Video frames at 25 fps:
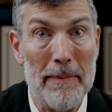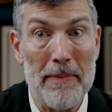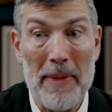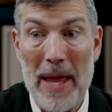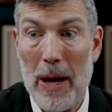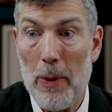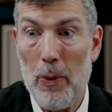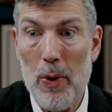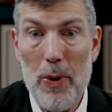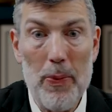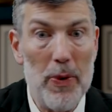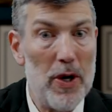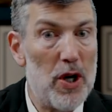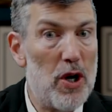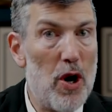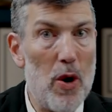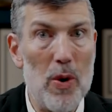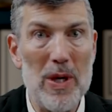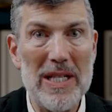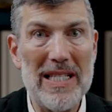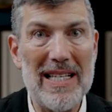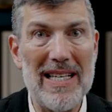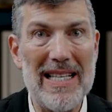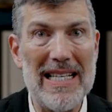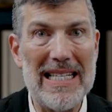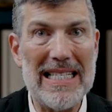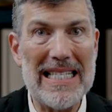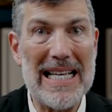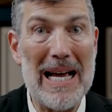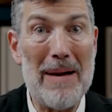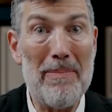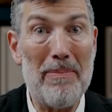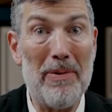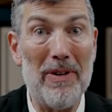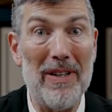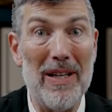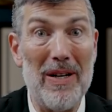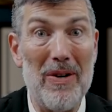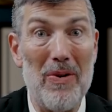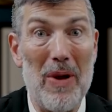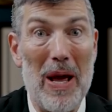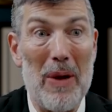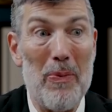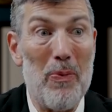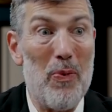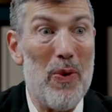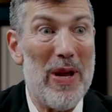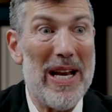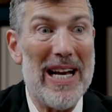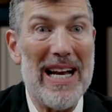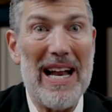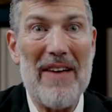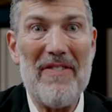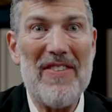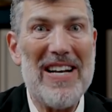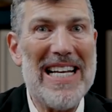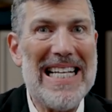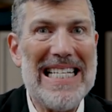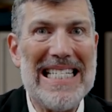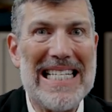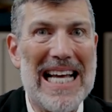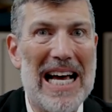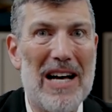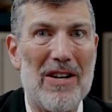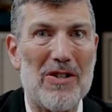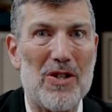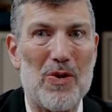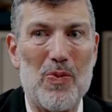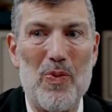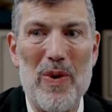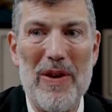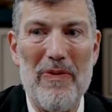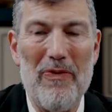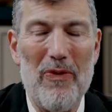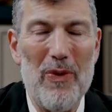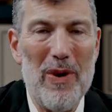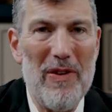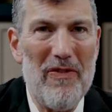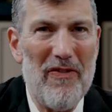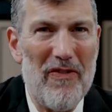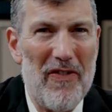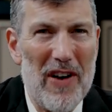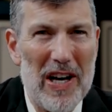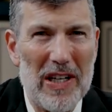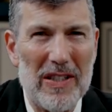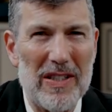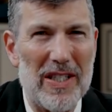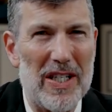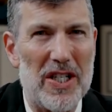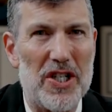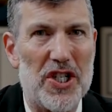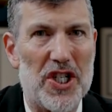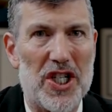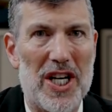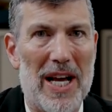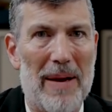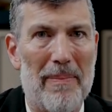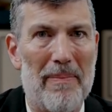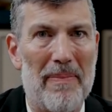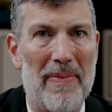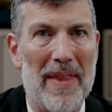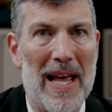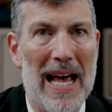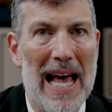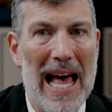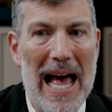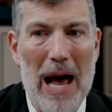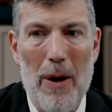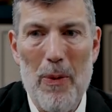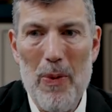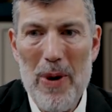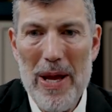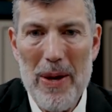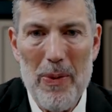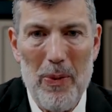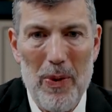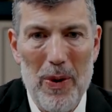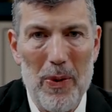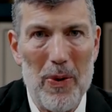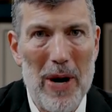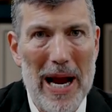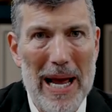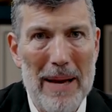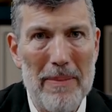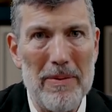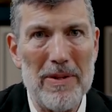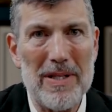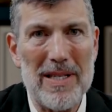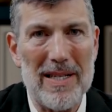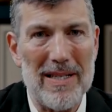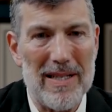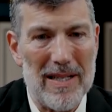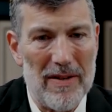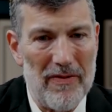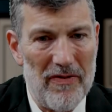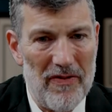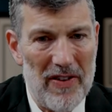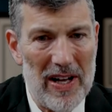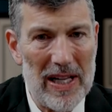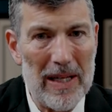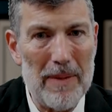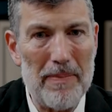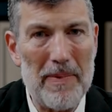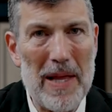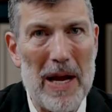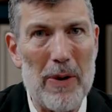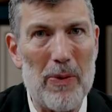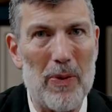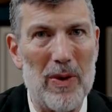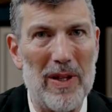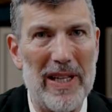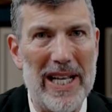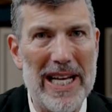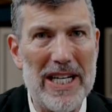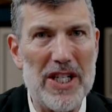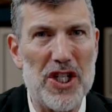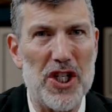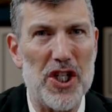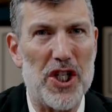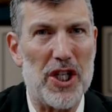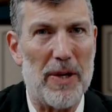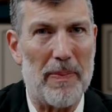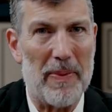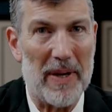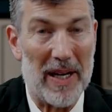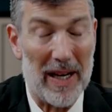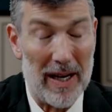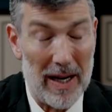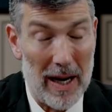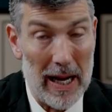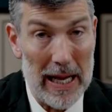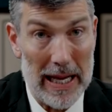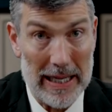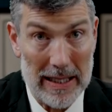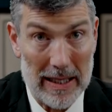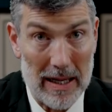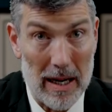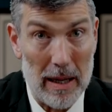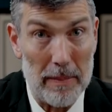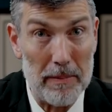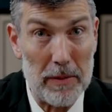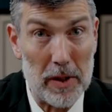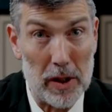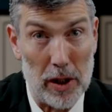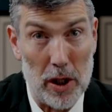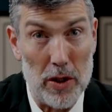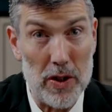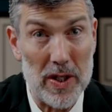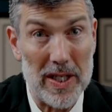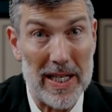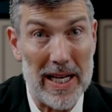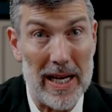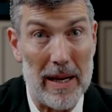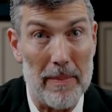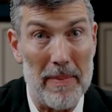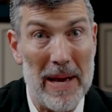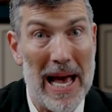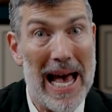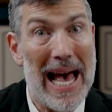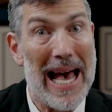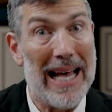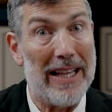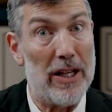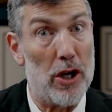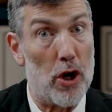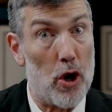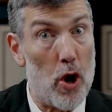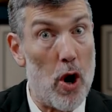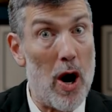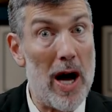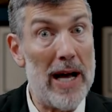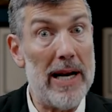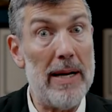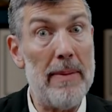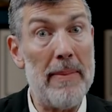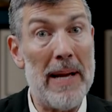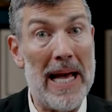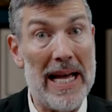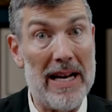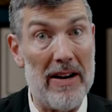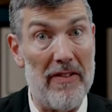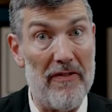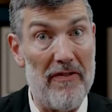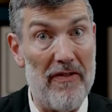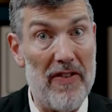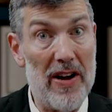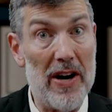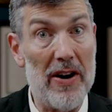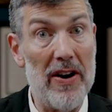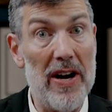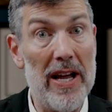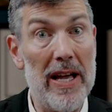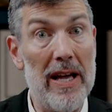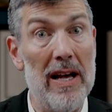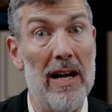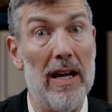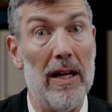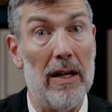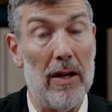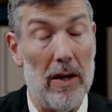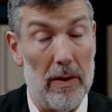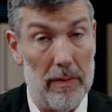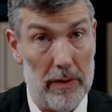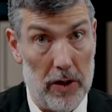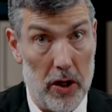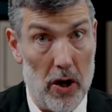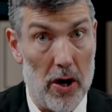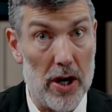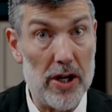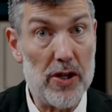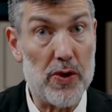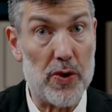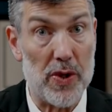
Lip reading: And we would go into the temple and we didn't have any doubts. We felt Hashem. And we were able to develop that relationship and come close to Him. And the Kohanim had a very large